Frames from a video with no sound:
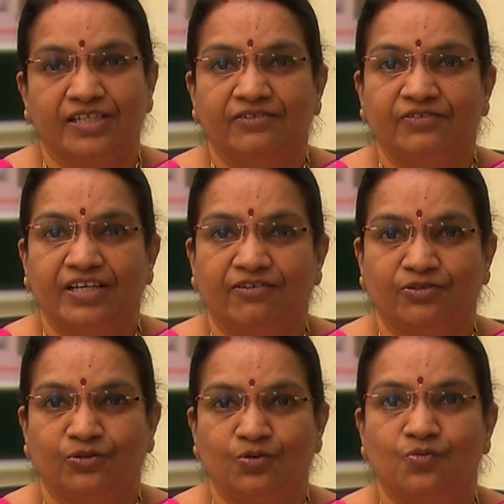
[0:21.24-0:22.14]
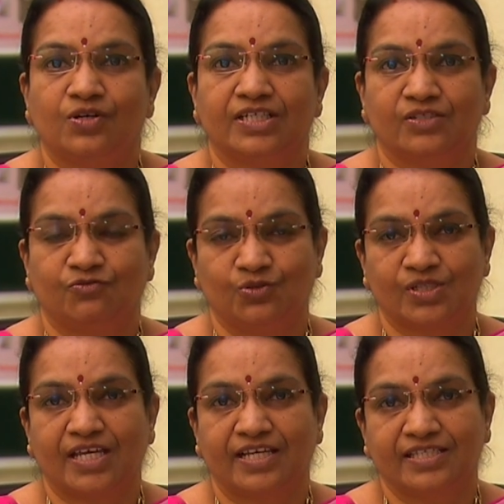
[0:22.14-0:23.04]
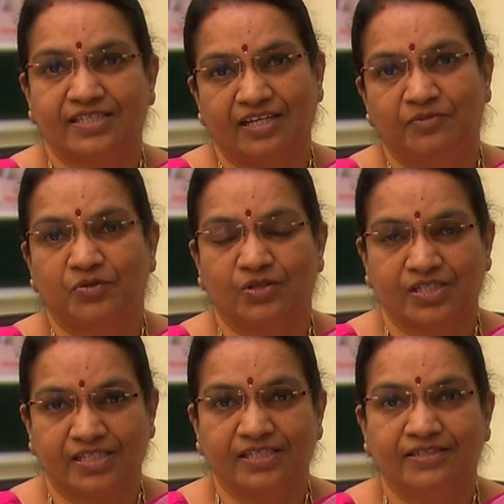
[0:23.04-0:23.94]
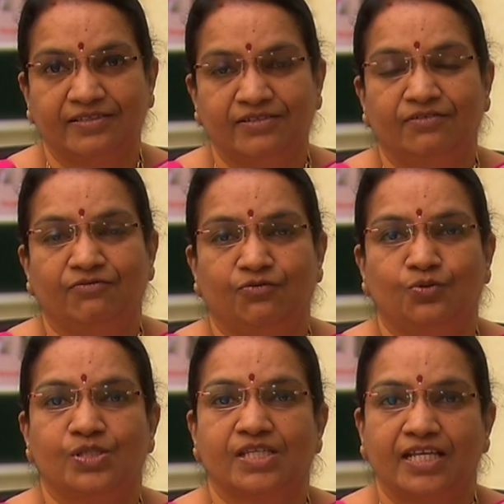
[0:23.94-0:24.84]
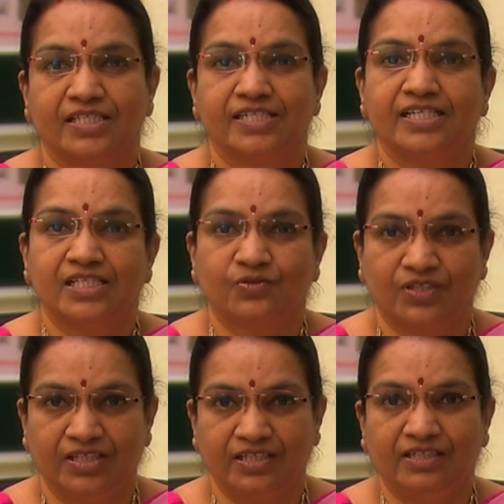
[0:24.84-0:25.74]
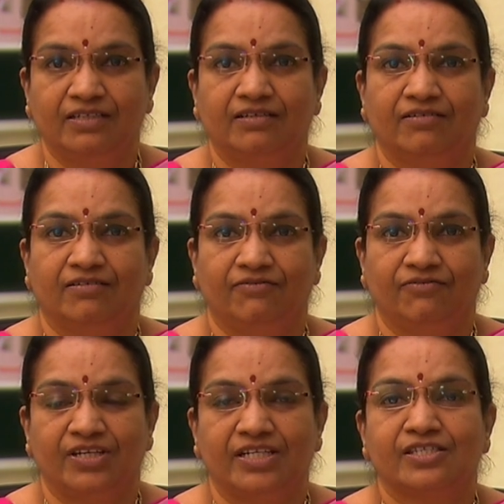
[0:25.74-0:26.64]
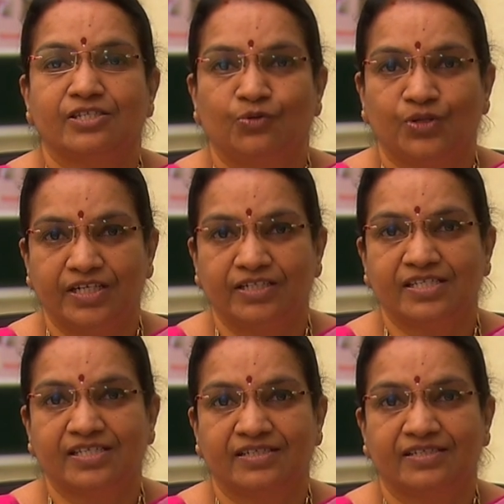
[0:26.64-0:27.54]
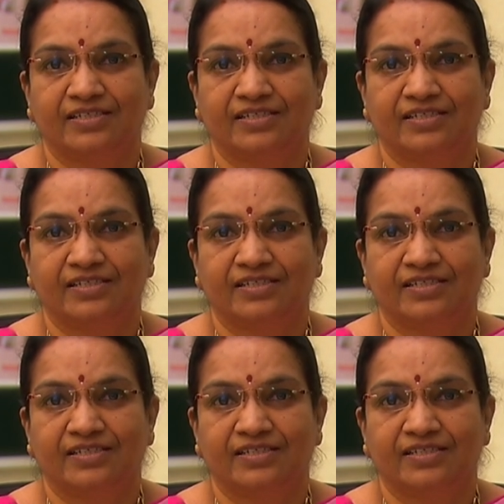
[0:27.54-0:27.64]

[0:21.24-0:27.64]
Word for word: here we have to know what is food science and processing. Food science deals with the various nutrients